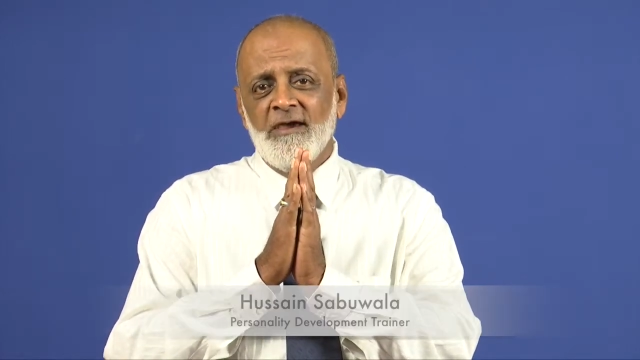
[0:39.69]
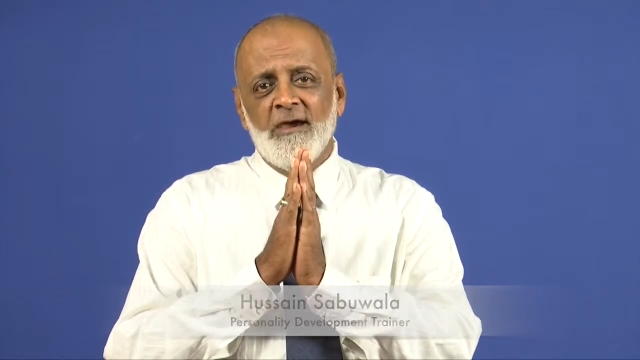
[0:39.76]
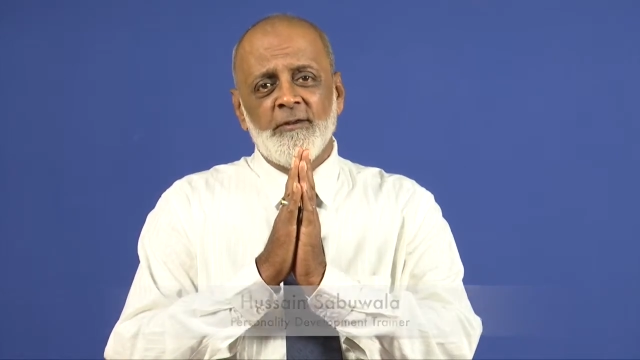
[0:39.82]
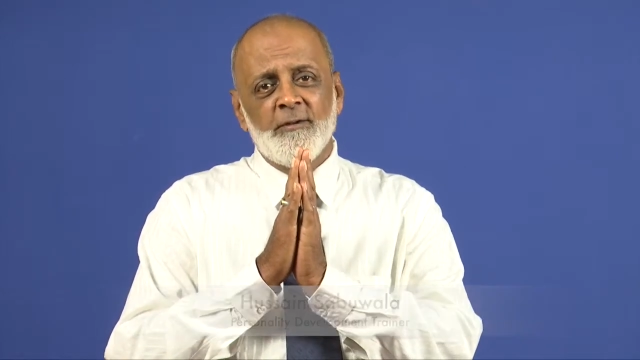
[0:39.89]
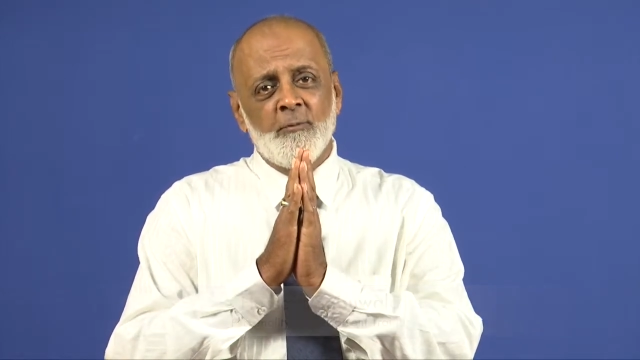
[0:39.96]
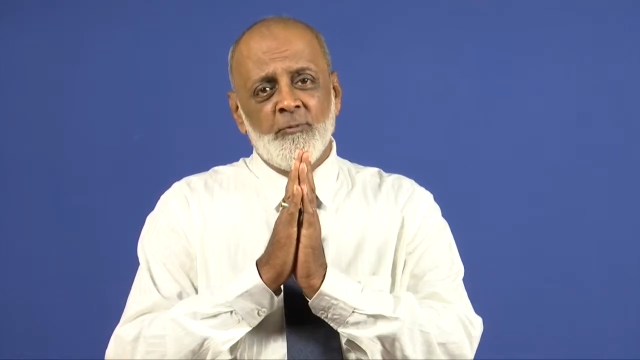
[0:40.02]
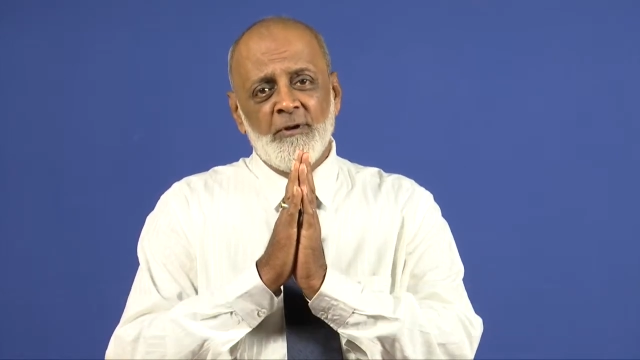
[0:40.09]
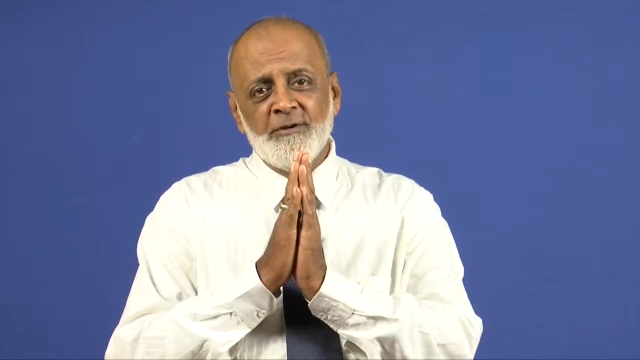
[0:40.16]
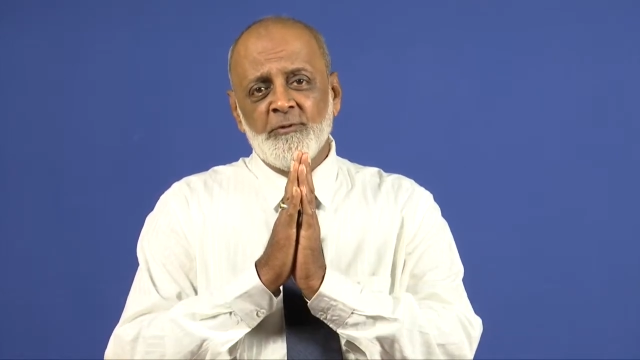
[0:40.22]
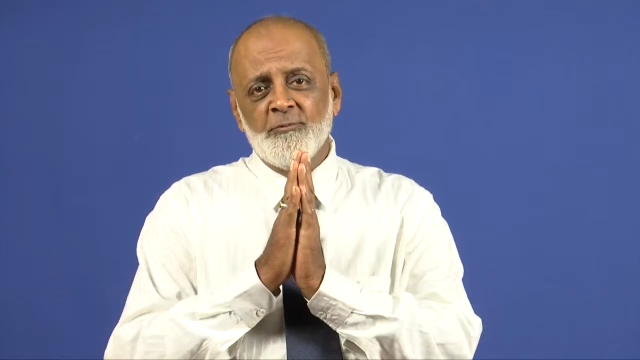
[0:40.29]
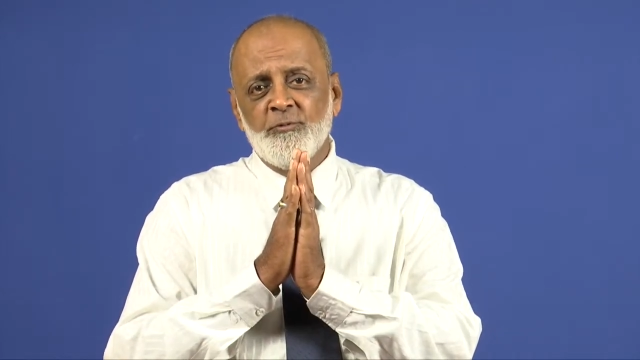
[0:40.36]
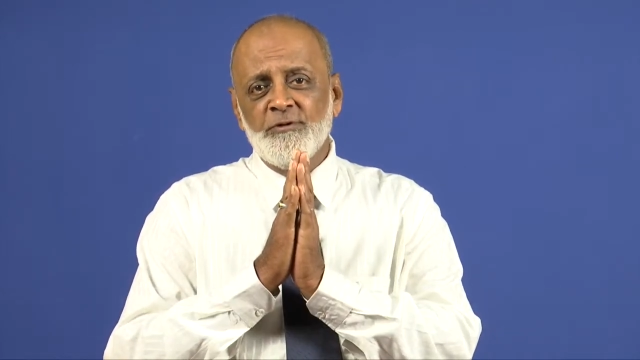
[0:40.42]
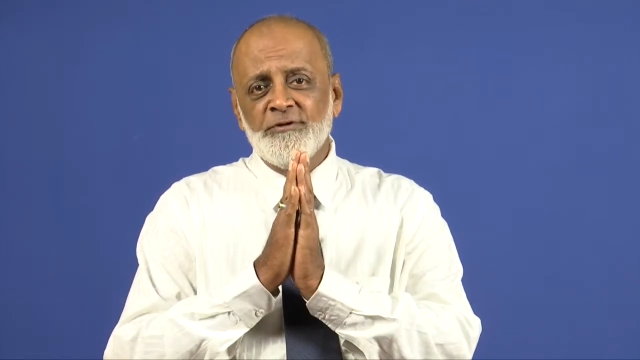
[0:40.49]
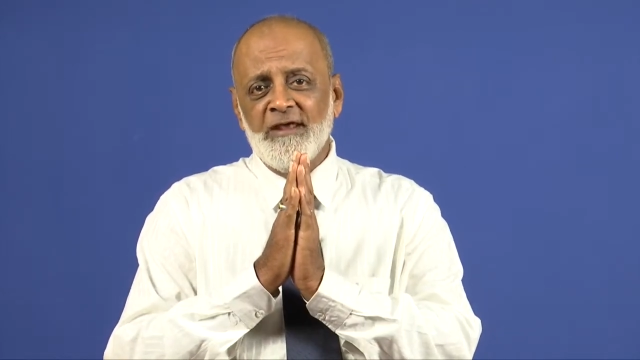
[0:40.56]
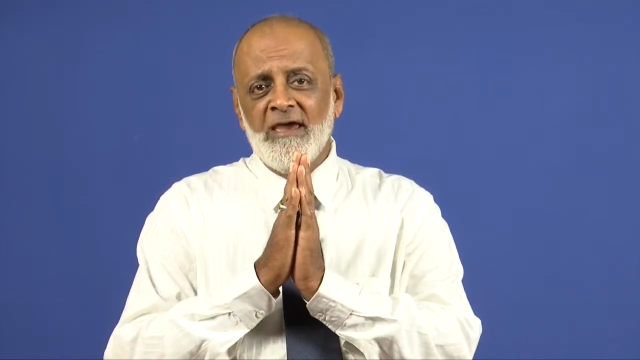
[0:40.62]
and a
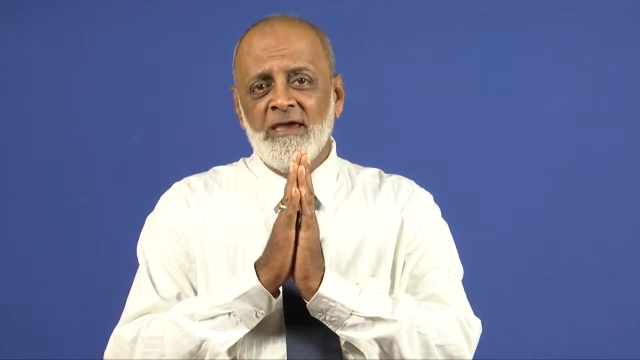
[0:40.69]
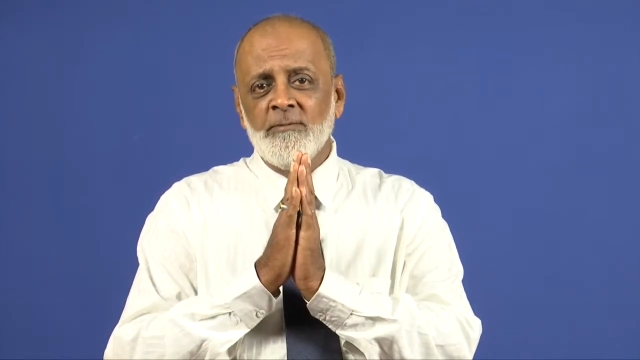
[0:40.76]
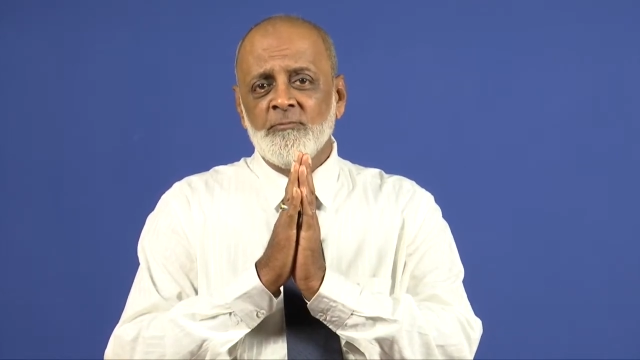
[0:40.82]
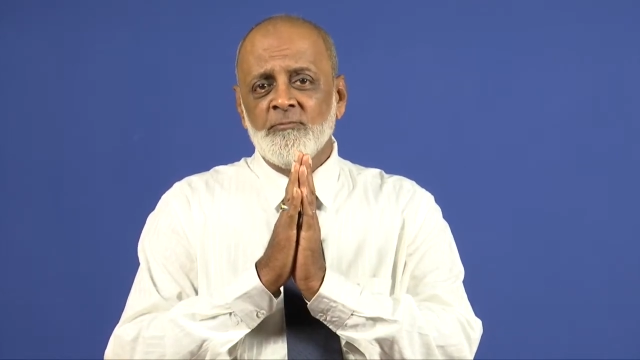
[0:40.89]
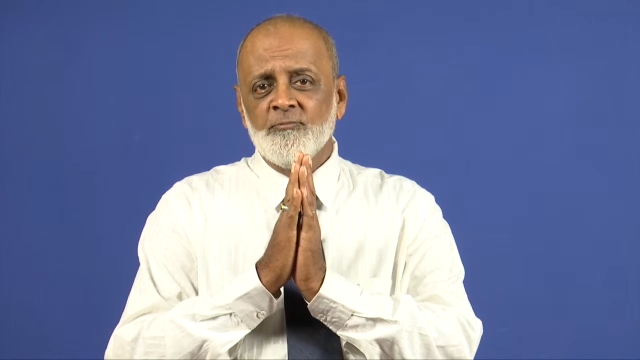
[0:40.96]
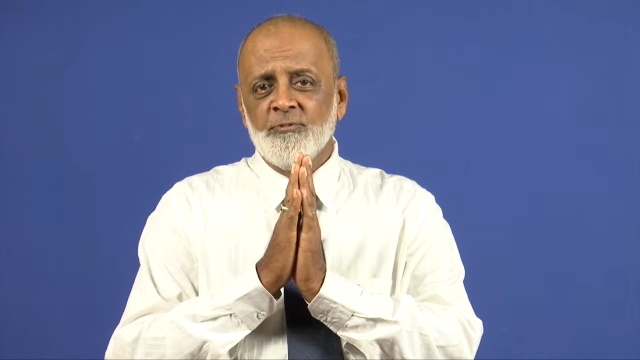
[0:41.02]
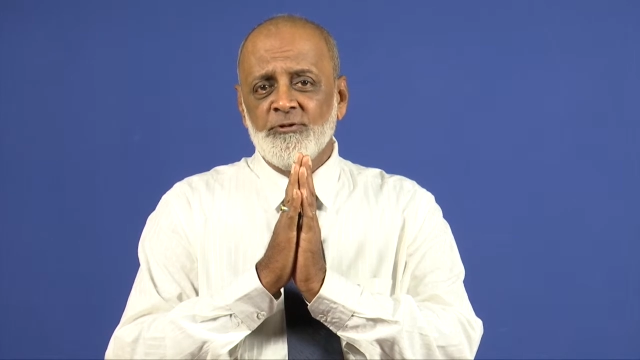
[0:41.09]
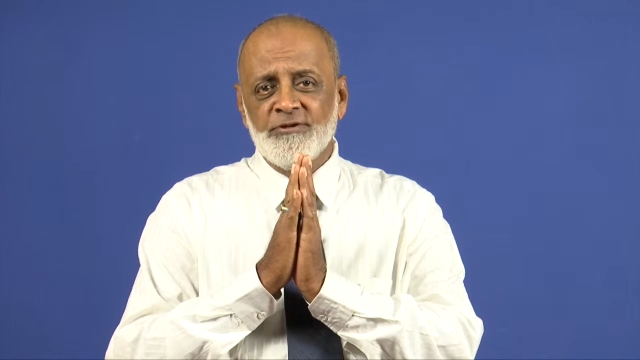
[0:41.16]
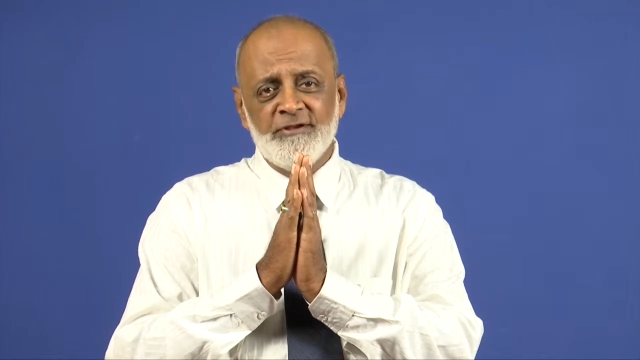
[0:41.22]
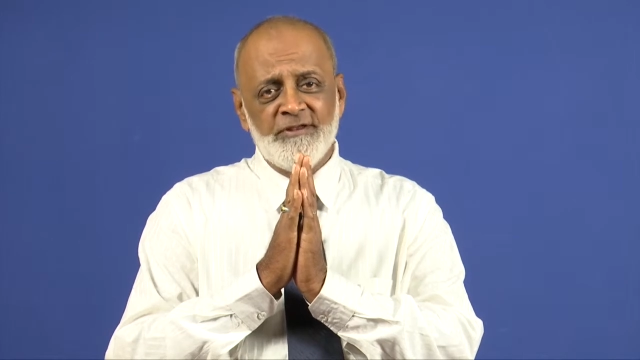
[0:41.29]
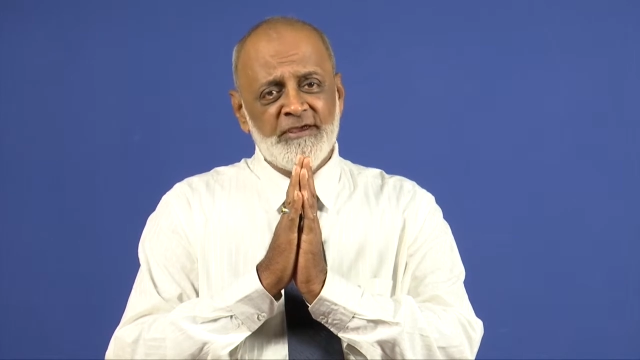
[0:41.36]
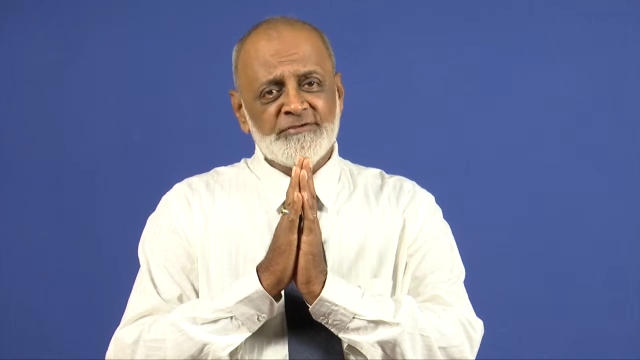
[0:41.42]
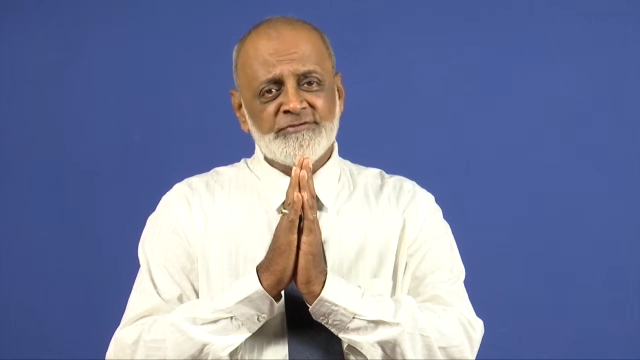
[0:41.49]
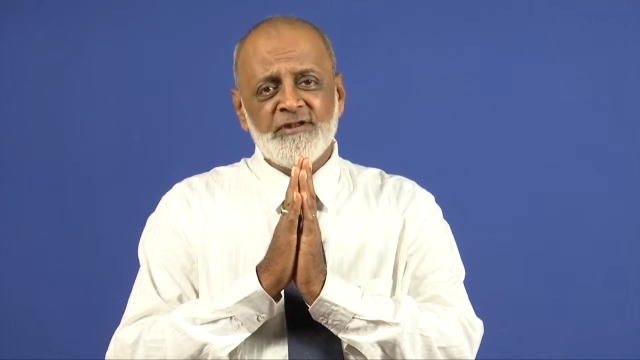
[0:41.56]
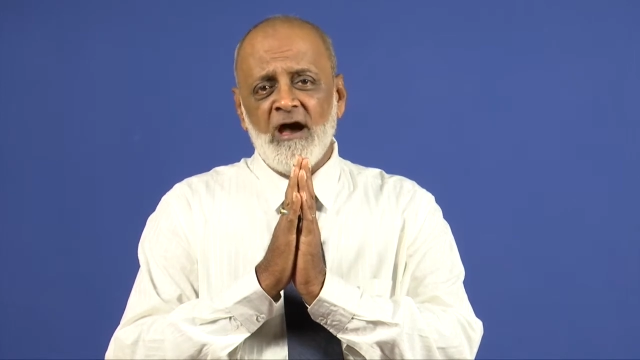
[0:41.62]
wonderful time for the
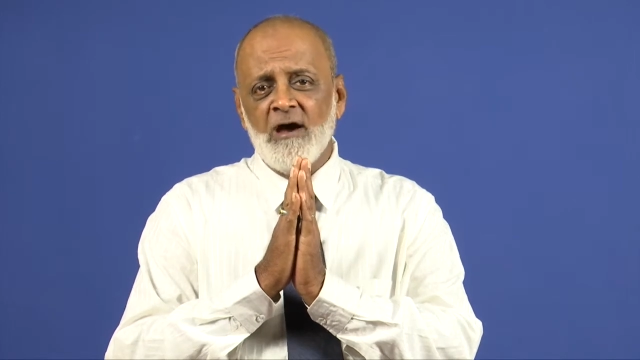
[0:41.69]
next